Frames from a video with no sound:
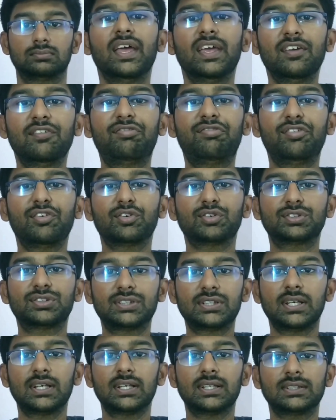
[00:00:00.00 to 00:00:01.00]
If you
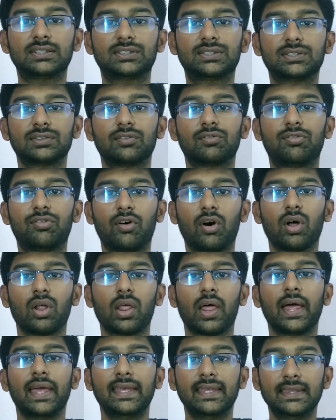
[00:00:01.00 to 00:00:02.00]
search
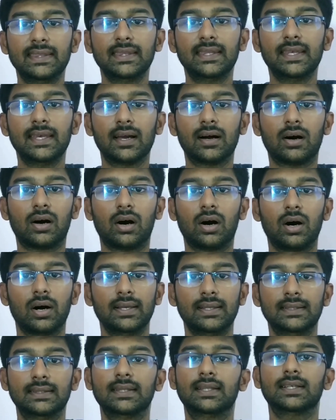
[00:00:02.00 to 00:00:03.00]
for India
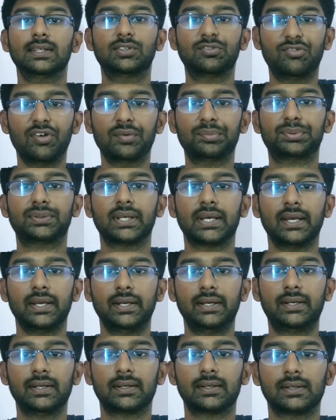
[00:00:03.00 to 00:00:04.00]
in this
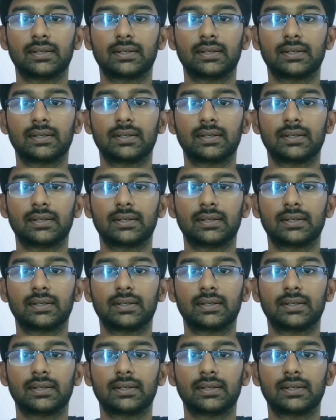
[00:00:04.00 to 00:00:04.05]
website,